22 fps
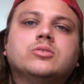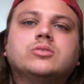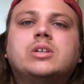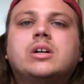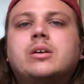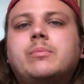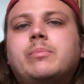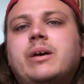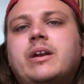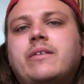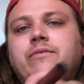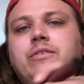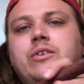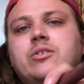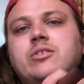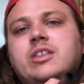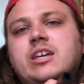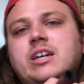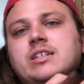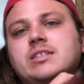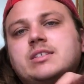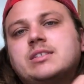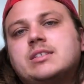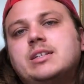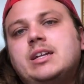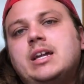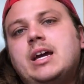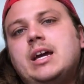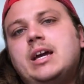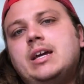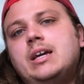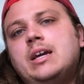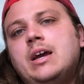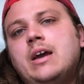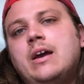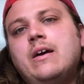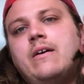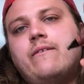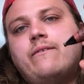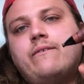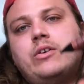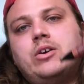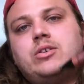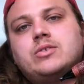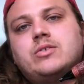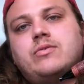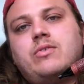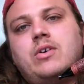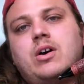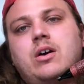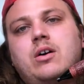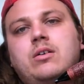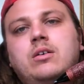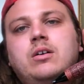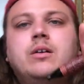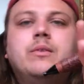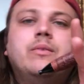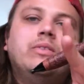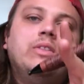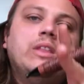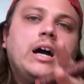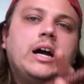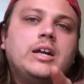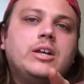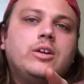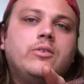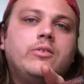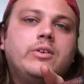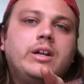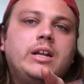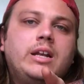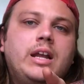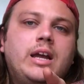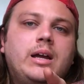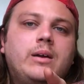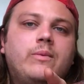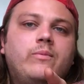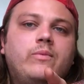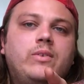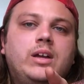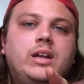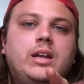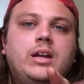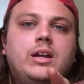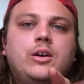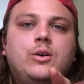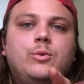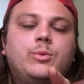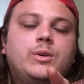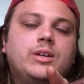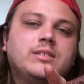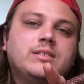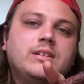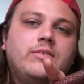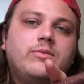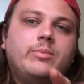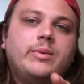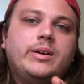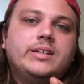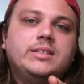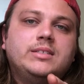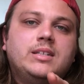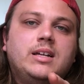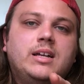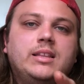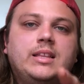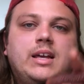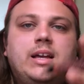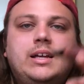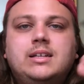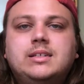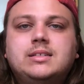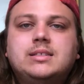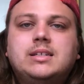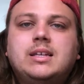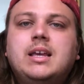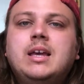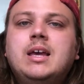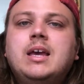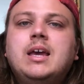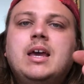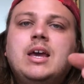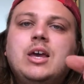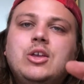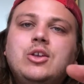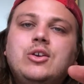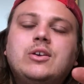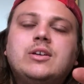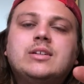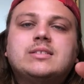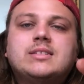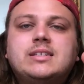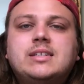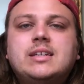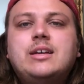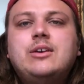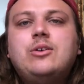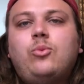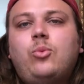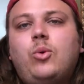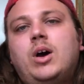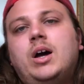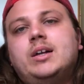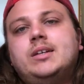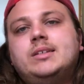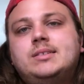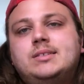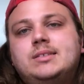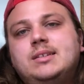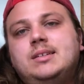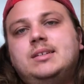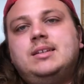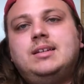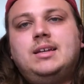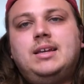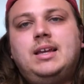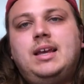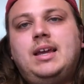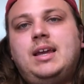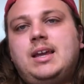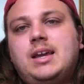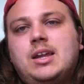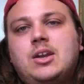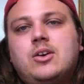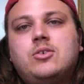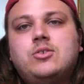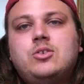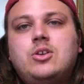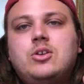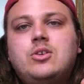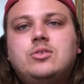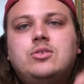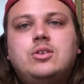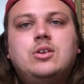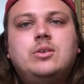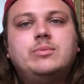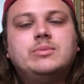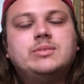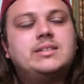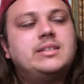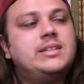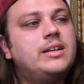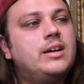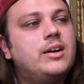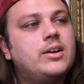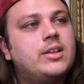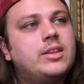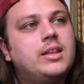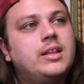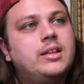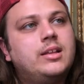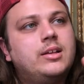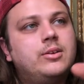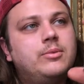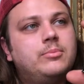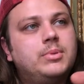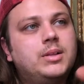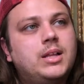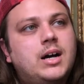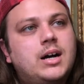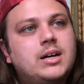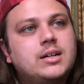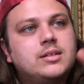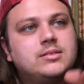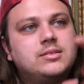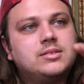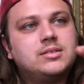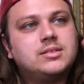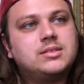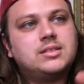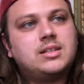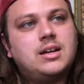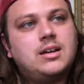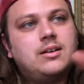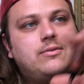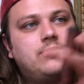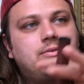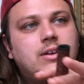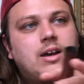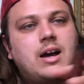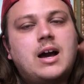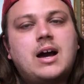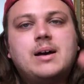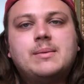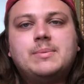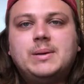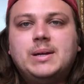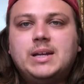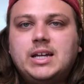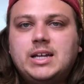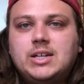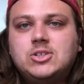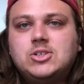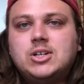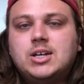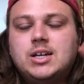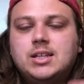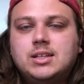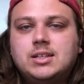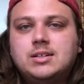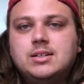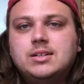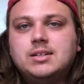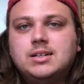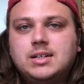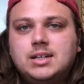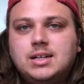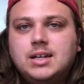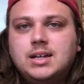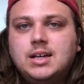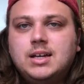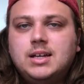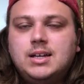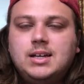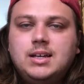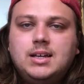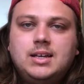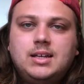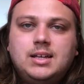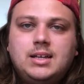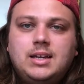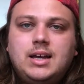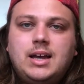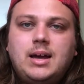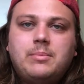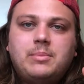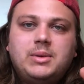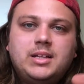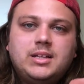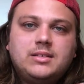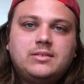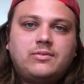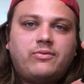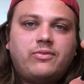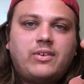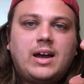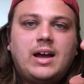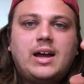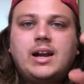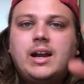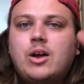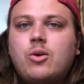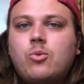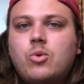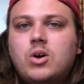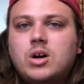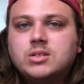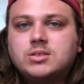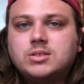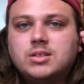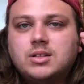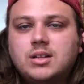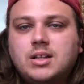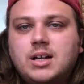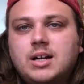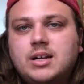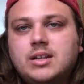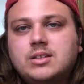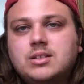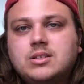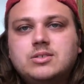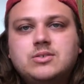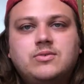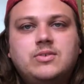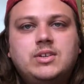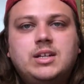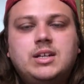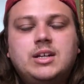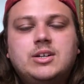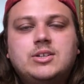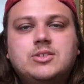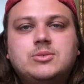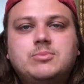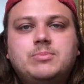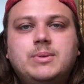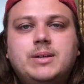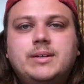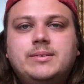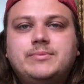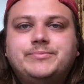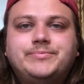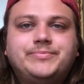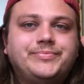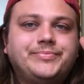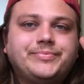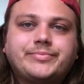talk about a few things today. First of all, not doing a NAM video because everybody's done that. You could see what's in on YouTube and see all the little bloggers and stuff copying each other, and yeah, I mean, that's fine. I watched a lot of those videos, but